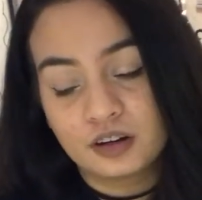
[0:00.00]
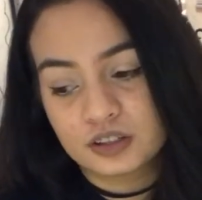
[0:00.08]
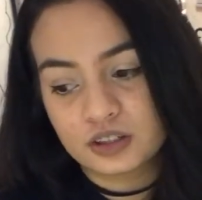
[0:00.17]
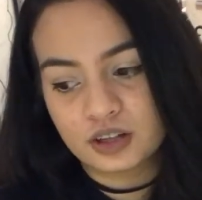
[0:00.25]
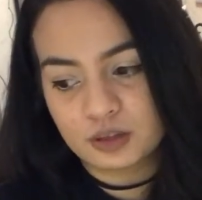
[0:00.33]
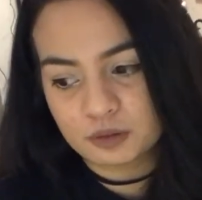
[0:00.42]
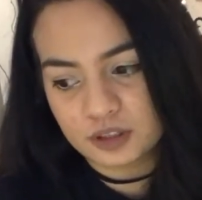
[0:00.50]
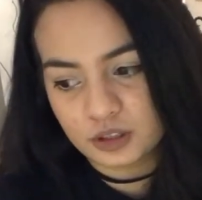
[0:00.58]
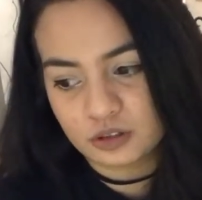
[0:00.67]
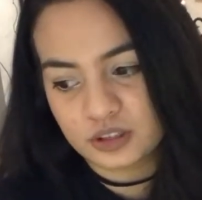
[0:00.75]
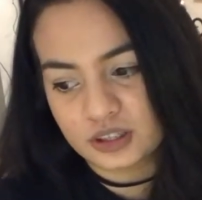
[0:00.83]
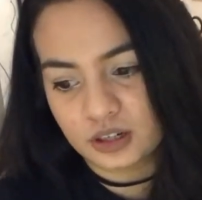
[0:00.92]
So that was
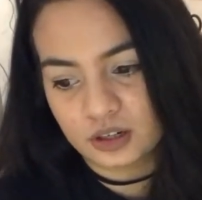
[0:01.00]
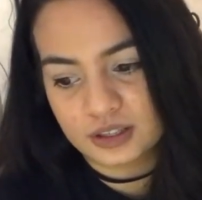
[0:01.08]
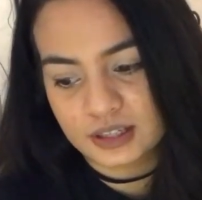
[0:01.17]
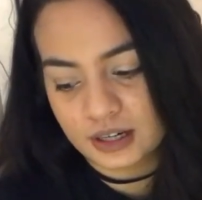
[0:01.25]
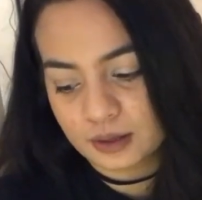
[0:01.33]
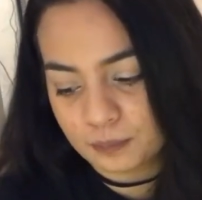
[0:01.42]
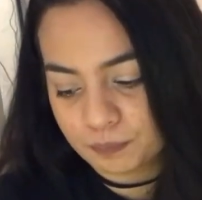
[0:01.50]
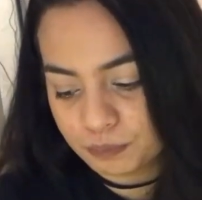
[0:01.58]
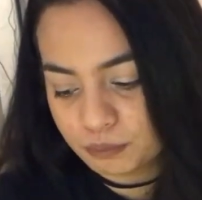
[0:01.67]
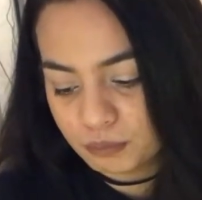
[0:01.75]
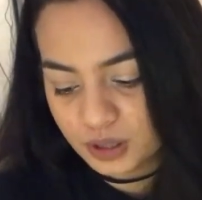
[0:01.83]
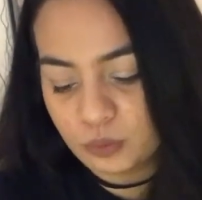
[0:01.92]
interesting, because like
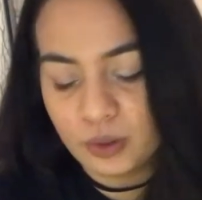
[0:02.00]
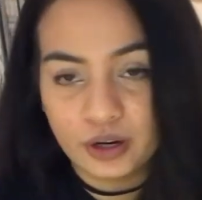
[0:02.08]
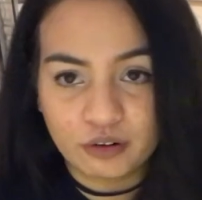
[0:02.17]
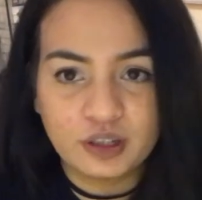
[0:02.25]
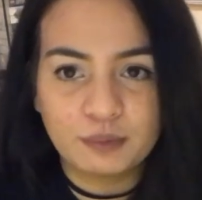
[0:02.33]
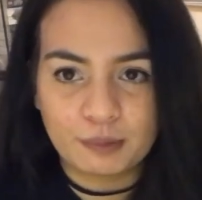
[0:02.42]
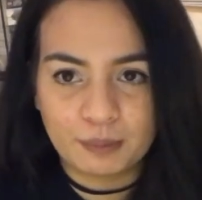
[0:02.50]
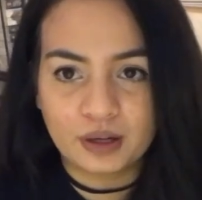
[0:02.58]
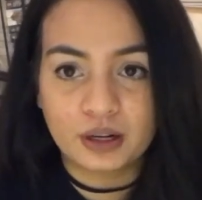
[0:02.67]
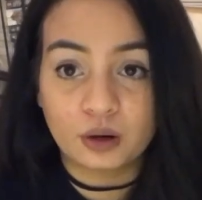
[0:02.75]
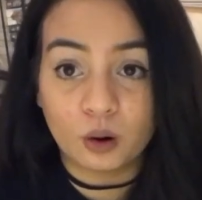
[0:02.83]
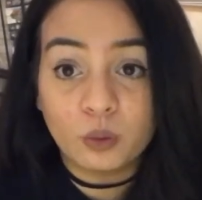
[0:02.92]
midway you're already prepared,
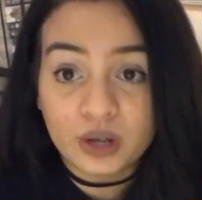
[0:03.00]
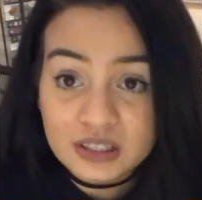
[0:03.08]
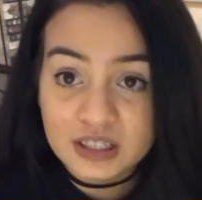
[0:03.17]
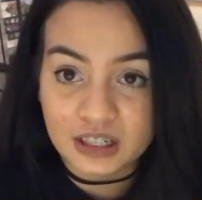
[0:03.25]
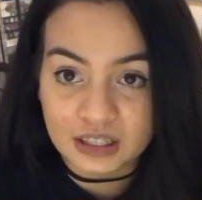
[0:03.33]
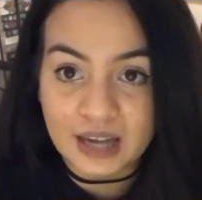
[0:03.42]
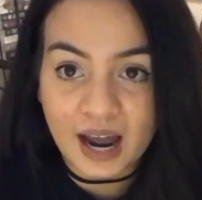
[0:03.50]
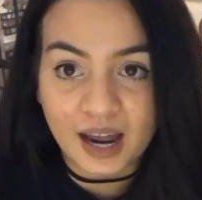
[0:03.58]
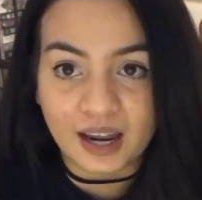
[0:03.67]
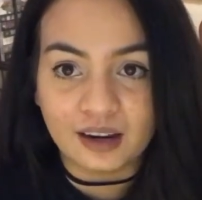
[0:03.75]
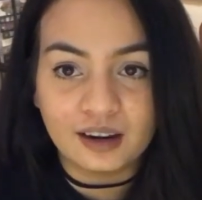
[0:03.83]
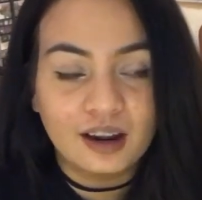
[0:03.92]
like, oh, he's gonna
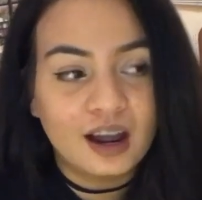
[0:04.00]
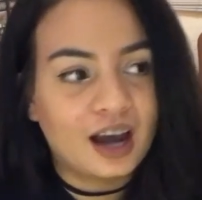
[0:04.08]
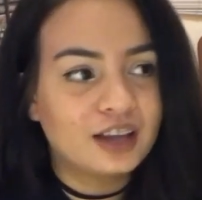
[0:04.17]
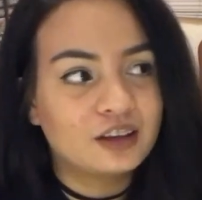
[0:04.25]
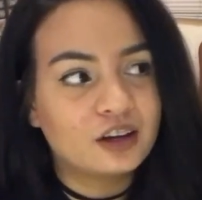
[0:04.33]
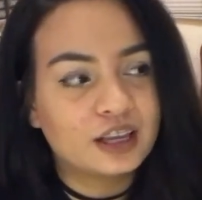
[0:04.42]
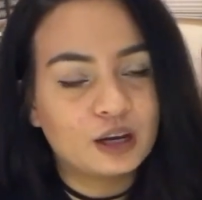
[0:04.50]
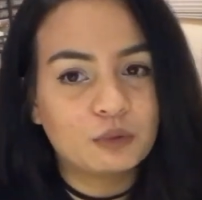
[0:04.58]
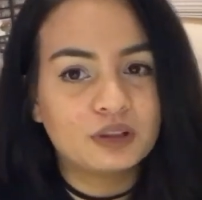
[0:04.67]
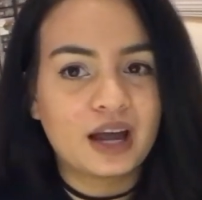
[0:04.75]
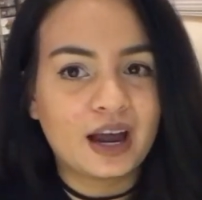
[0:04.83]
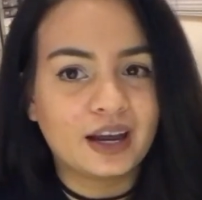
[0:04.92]
die. I thought he
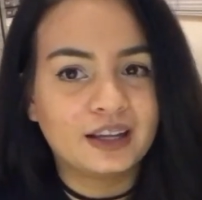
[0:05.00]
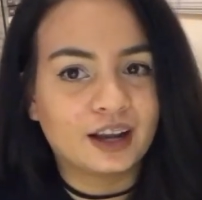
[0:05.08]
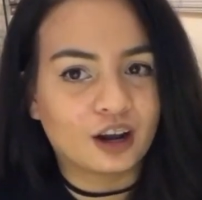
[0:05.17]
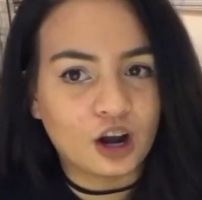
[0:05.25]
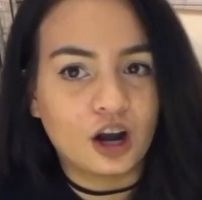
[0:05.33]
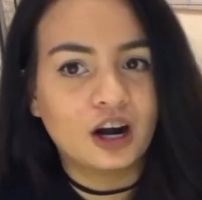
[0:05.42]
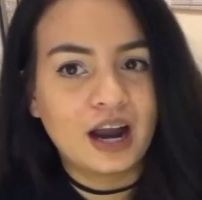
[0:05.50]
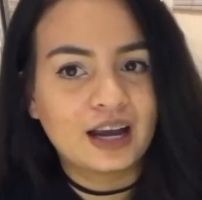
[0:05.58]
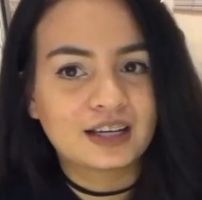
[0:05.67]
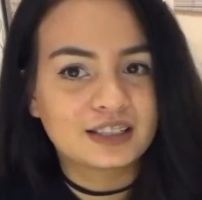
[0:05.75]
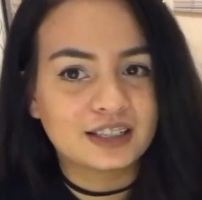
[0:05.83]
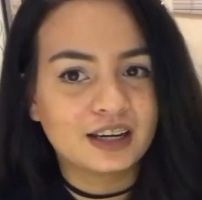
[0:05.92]
would die in a car
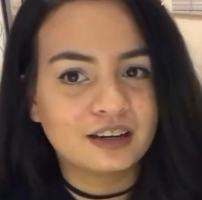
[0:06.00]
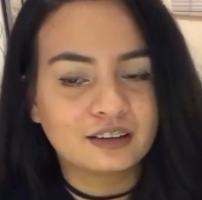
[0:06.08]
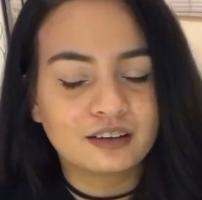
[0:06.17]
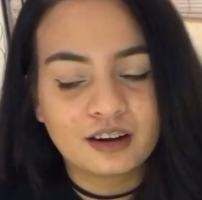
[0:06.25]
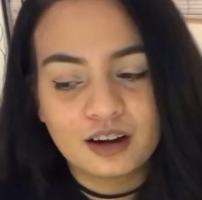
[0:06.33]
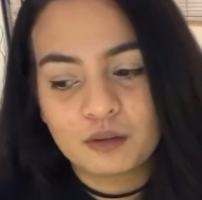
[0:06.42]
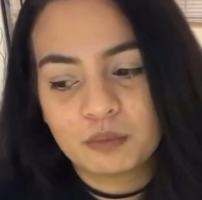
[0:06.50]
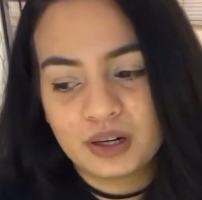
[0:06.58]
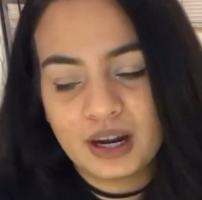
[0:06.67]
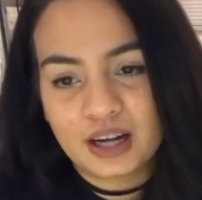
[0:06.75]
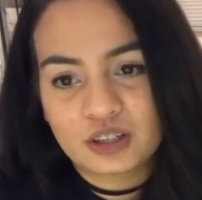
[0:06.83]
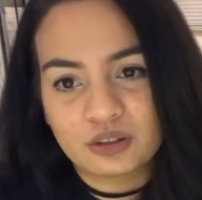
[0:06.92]
accident, but
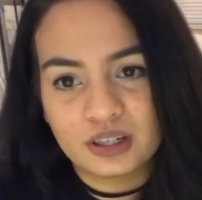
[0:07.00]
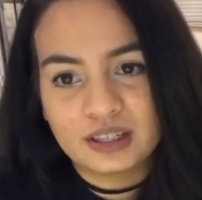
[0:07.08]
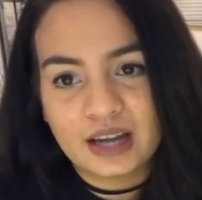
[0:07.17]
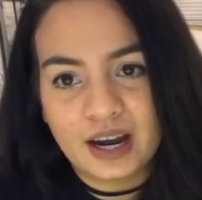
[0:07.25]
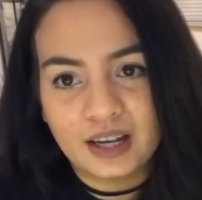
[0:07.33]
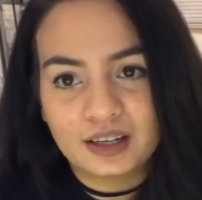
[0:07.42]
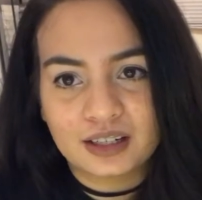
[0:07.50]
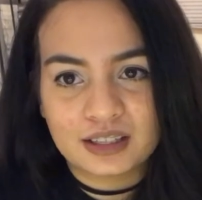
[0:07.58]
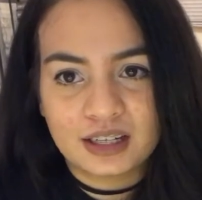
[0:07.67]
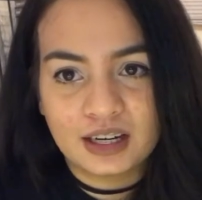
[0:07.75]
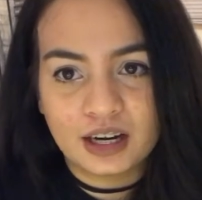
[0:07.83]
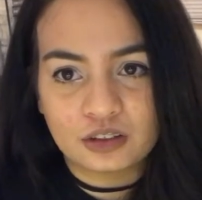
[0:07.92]
he actually died because
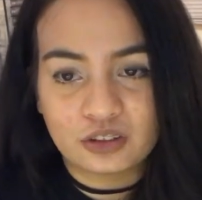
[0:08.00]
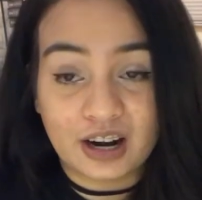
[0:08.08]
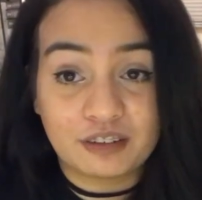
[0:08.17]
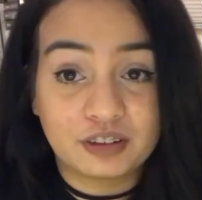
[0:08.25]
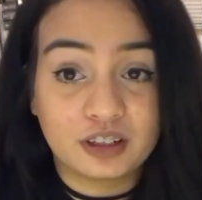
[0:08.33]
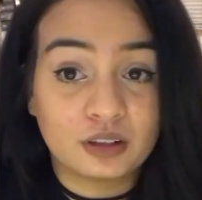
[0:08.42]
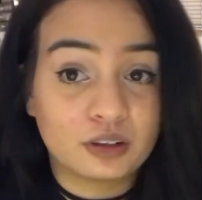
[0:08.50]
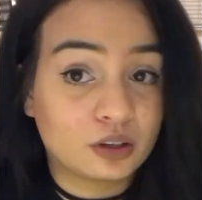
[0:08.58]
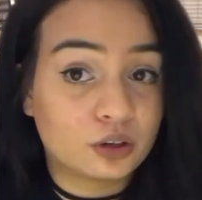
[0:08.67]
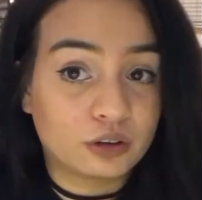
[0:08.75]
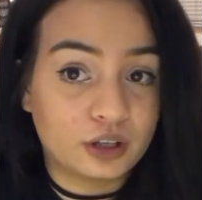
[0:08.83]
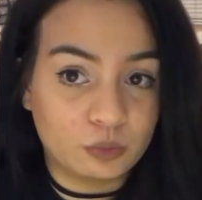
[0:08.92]
he got drafted into the
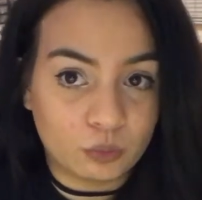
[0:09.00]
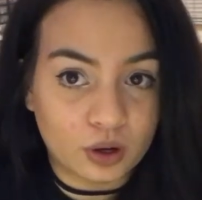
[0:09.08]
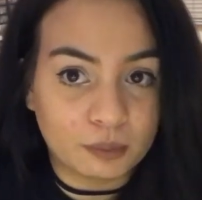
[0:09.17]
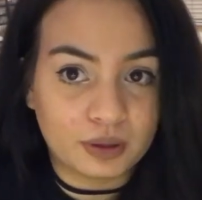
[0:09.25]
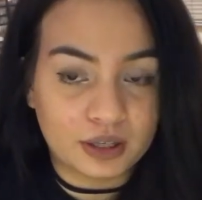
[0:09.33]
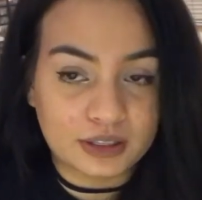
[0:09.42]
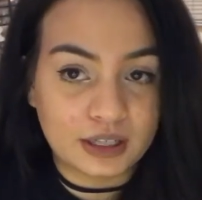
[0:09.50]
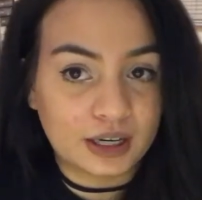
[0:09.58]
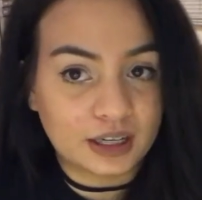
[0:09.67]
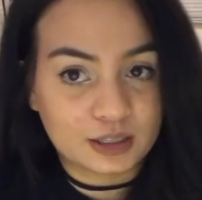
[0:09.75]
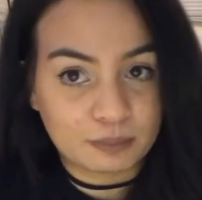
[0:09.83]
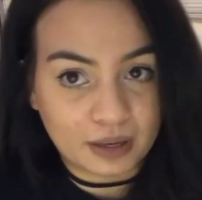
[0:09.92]
Korean War because he got
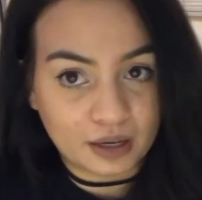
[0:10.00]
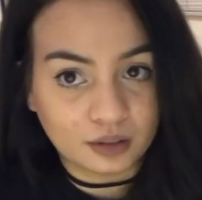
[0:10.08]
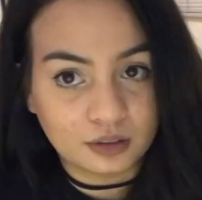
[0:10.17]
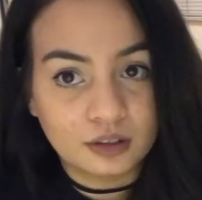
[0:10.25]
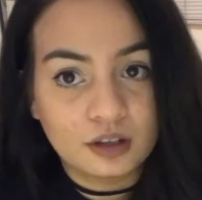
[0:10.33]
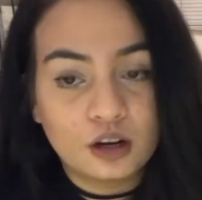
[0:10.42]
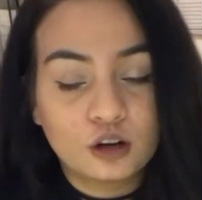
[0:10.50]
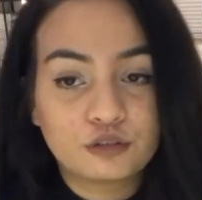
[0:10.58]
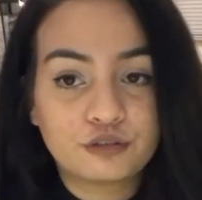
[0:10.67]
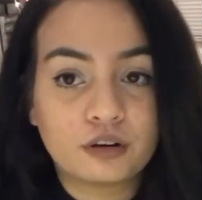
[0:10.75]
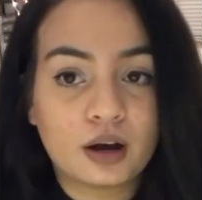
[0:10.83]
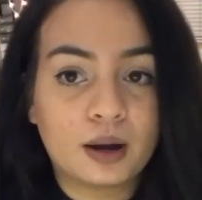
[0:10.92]
expelled
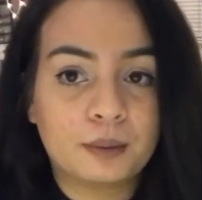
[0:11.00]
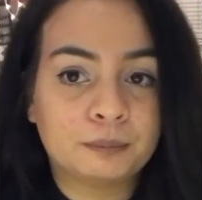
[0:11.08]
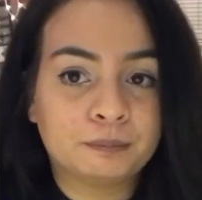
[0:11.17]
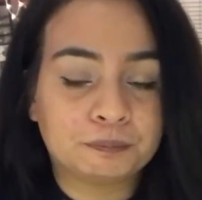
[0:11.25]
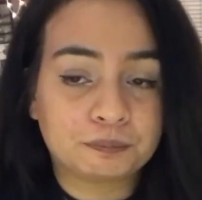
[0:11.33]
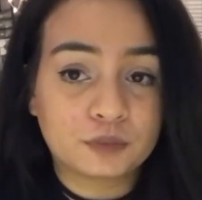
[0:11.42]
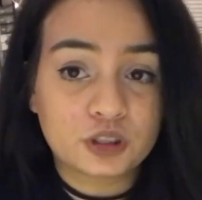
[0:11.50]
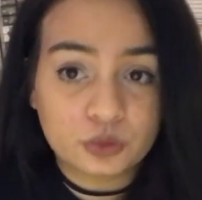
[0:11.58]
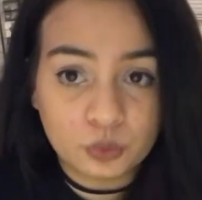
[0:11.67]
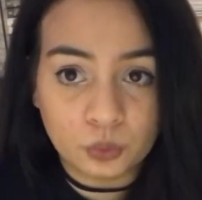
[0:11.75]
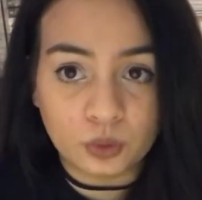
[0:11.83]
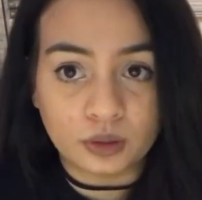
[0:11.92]
from
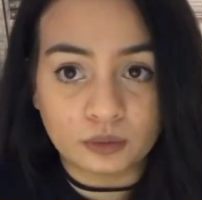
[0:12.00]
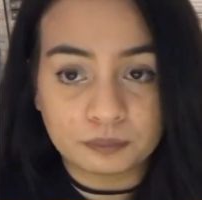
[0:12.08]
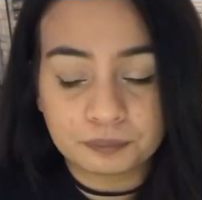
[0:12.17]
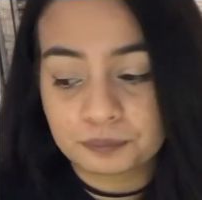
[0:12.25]
school.